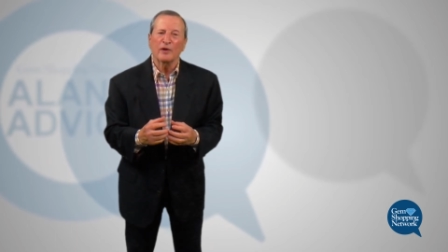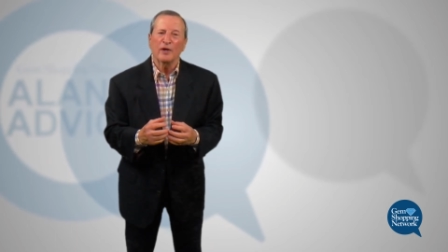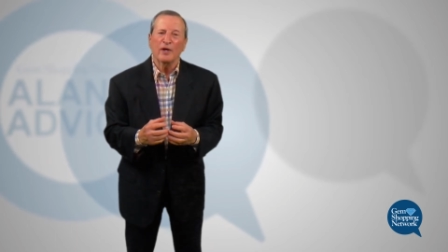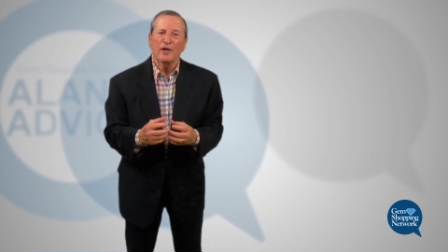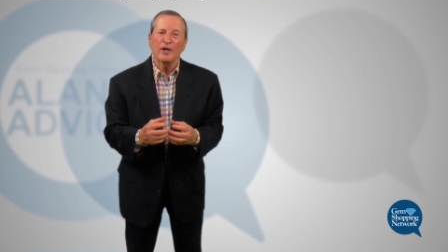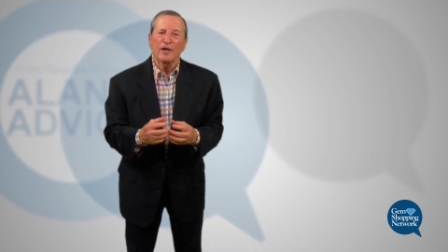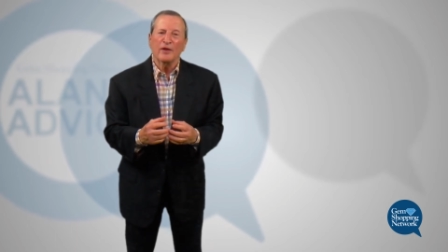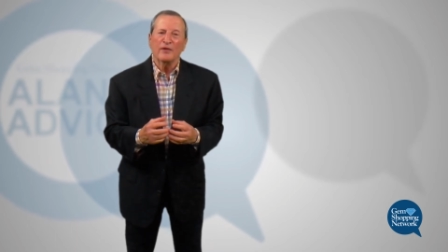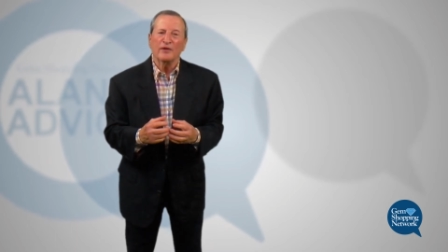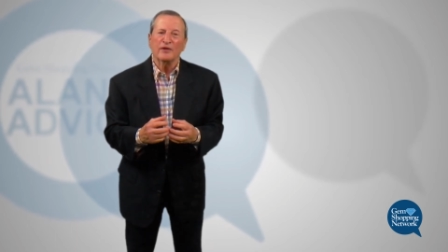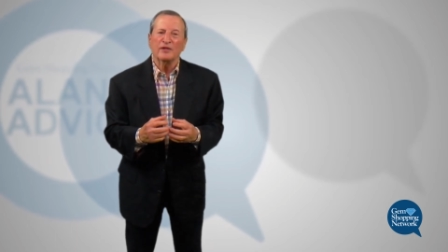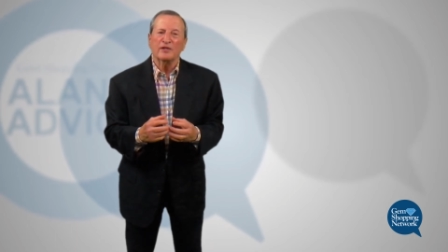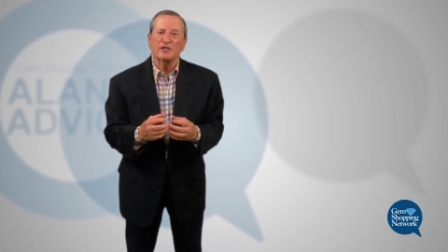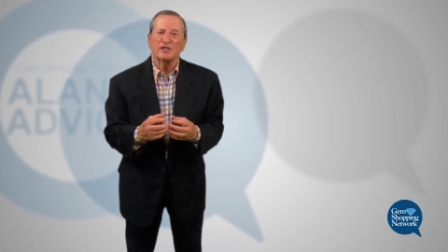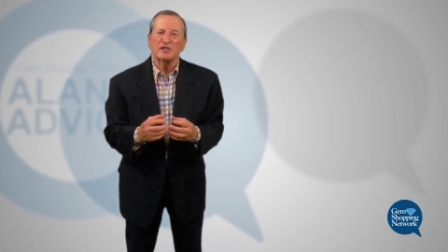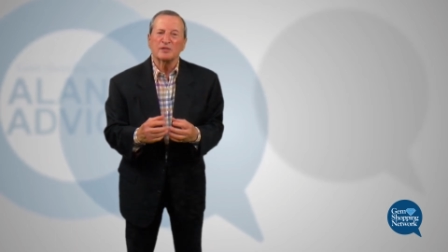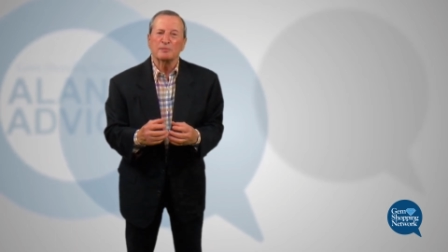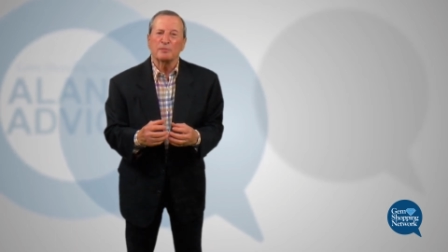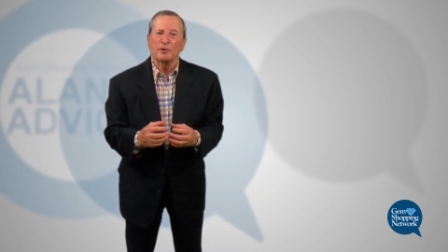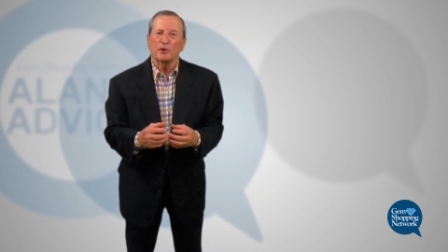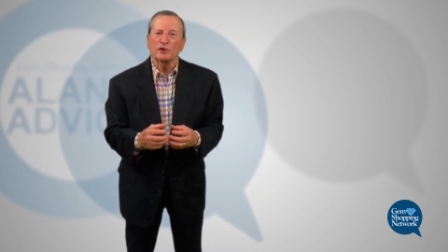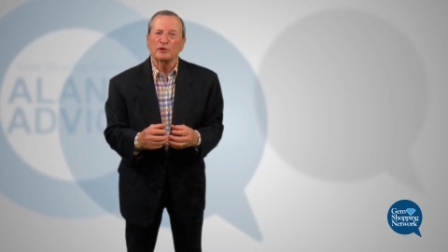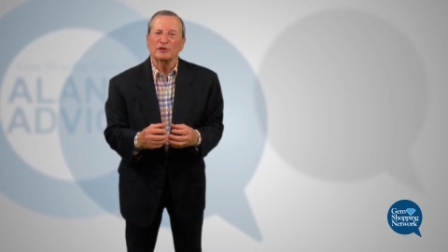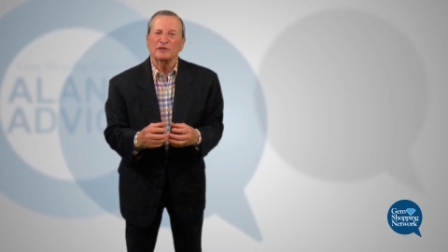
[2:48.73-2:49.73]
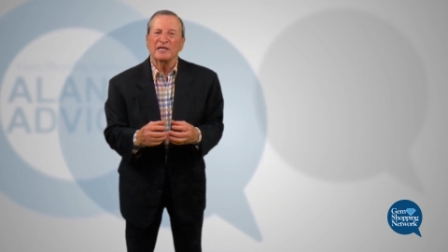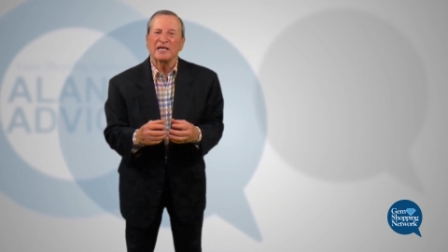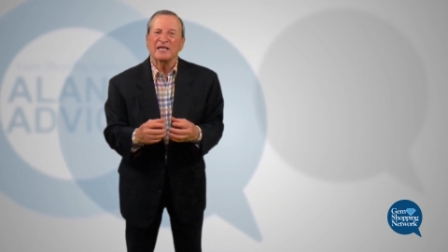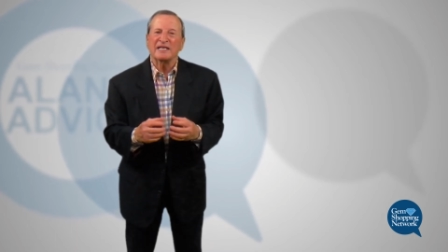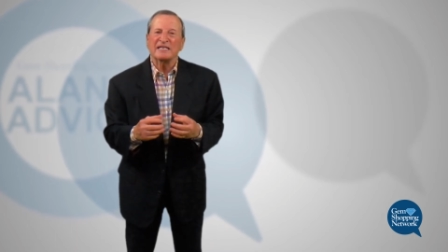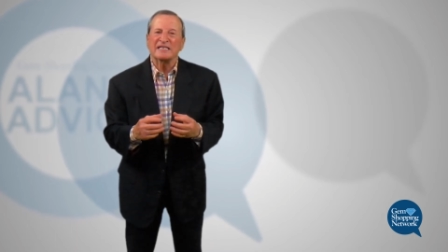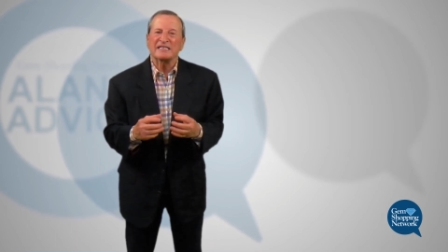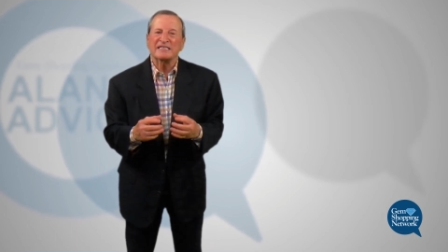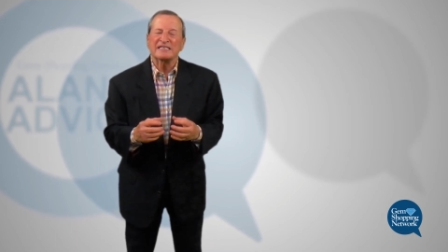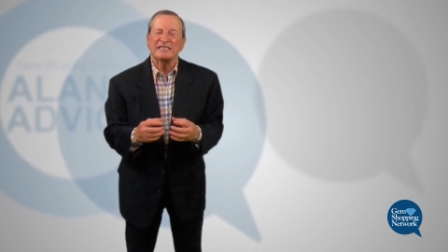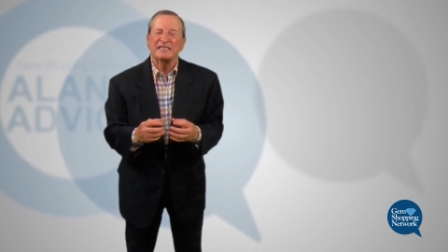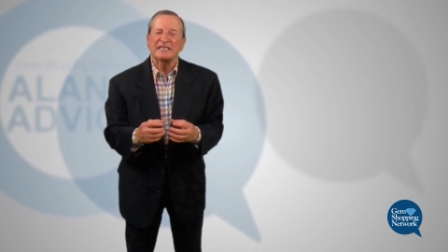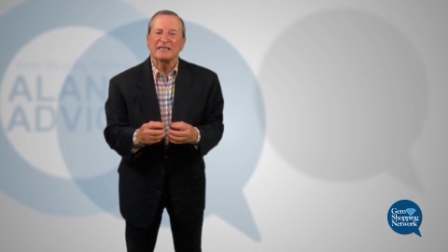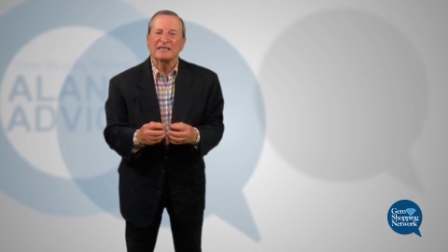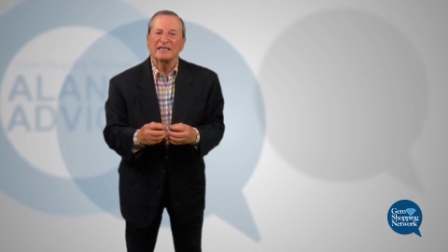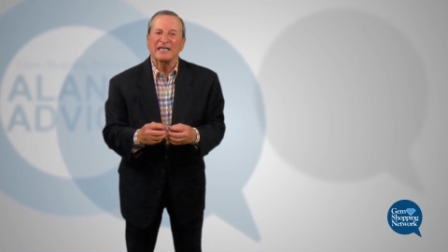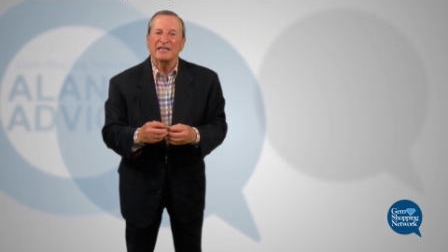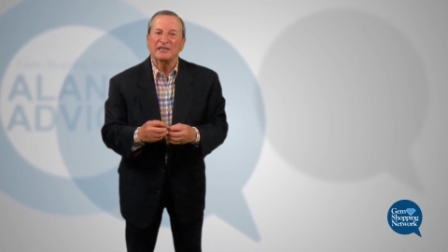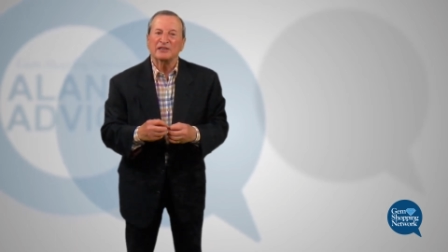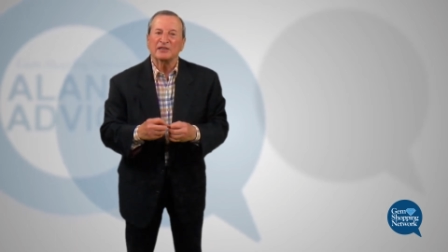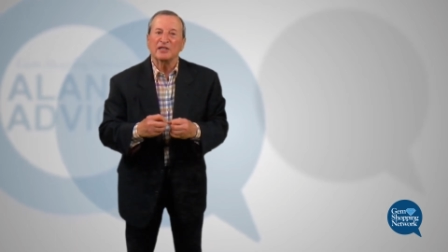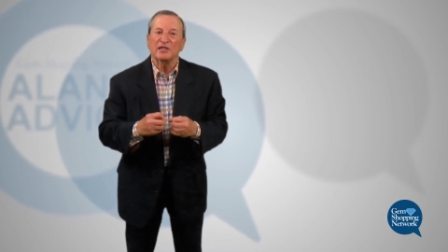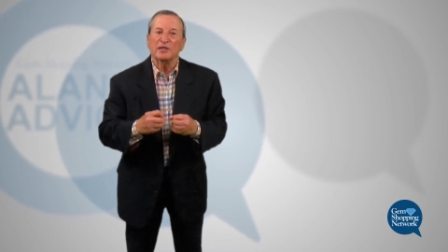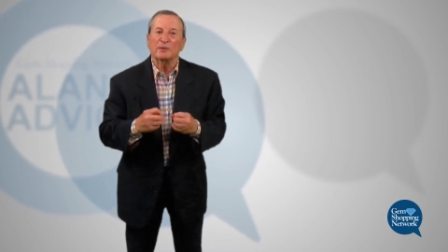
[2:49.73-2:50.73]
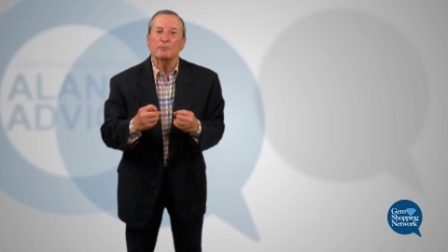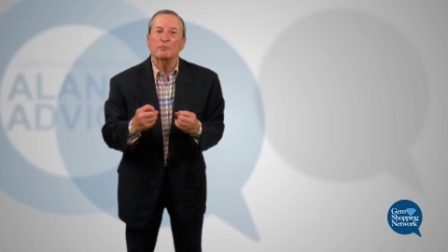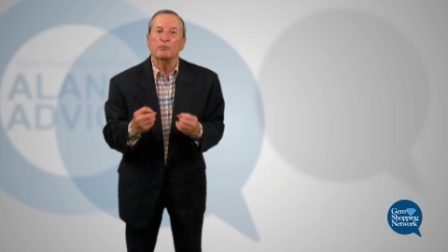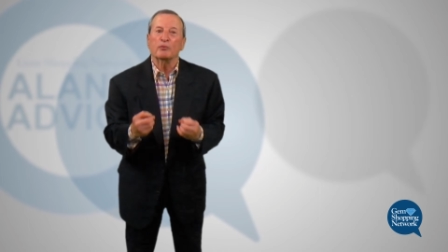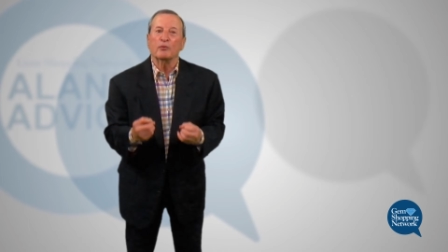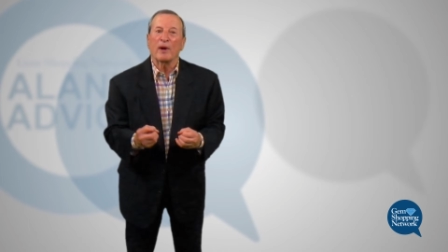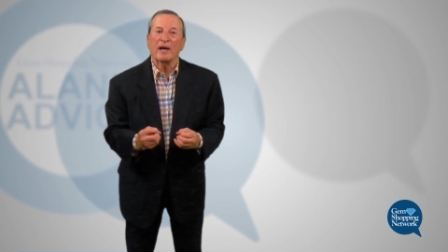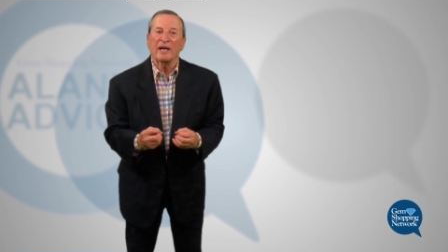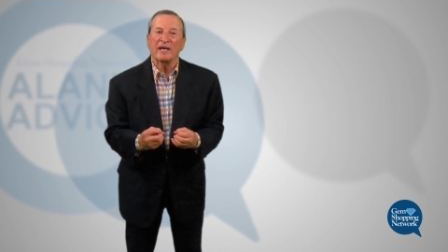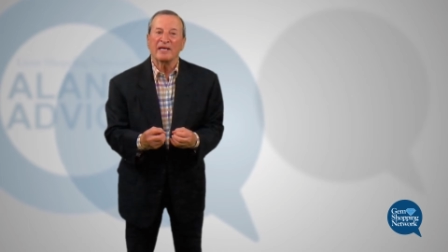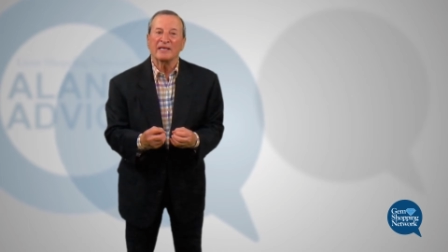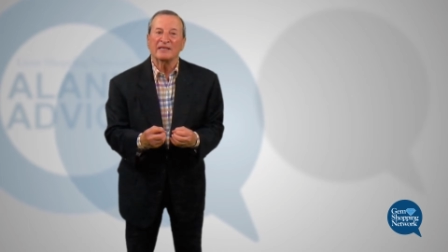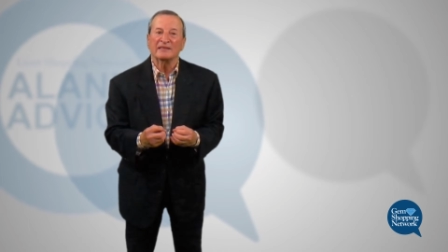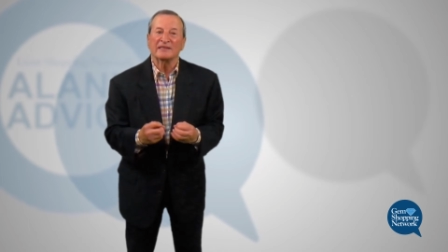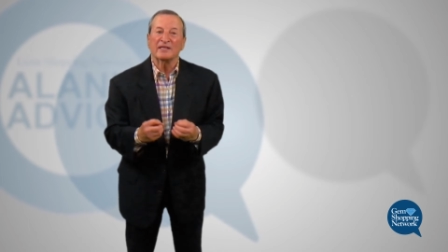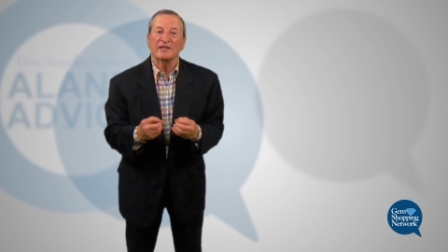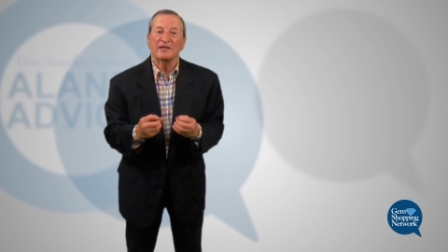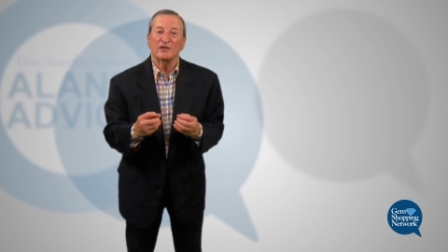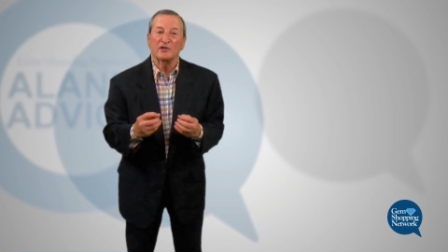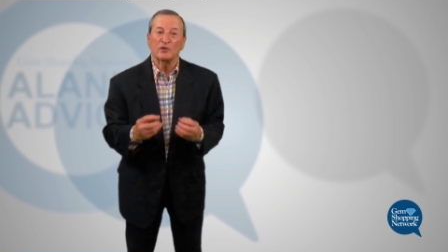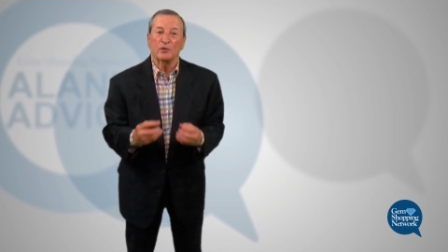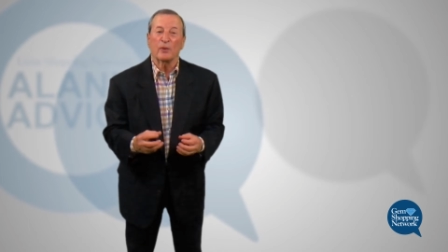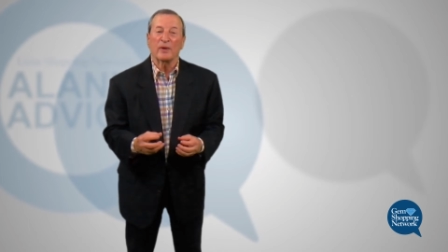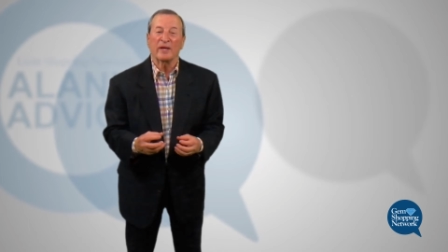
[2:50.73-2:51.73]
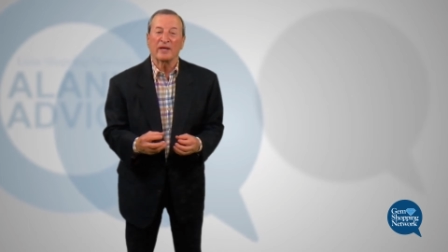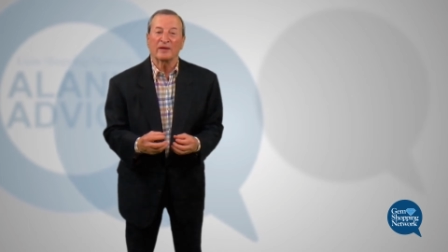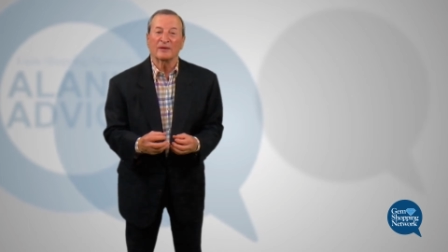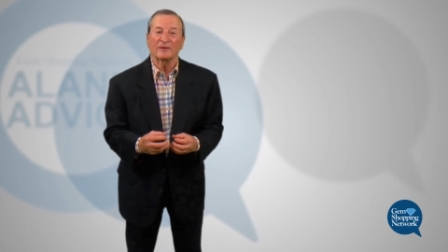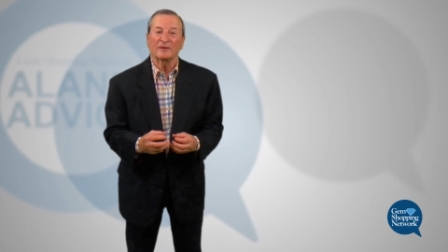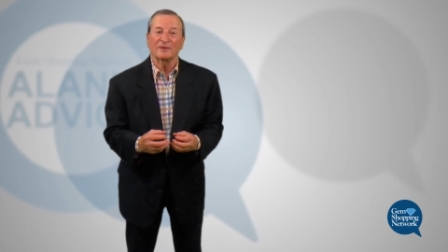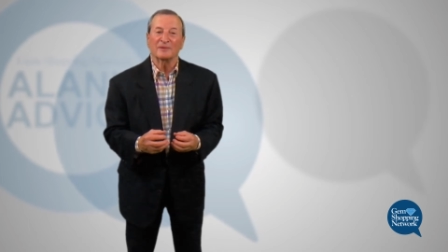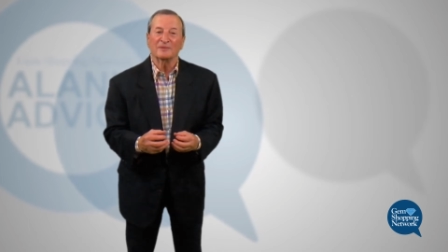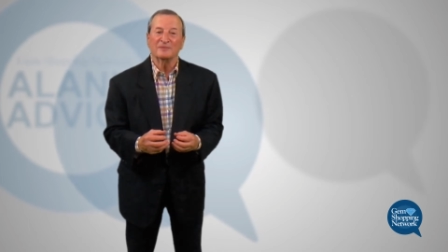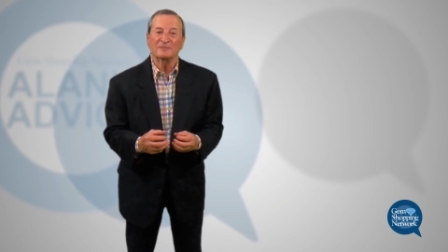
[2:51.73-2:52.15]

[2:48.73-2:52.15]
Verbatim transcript: the dispersion, and the scintillation, the brightness, and the twinkle.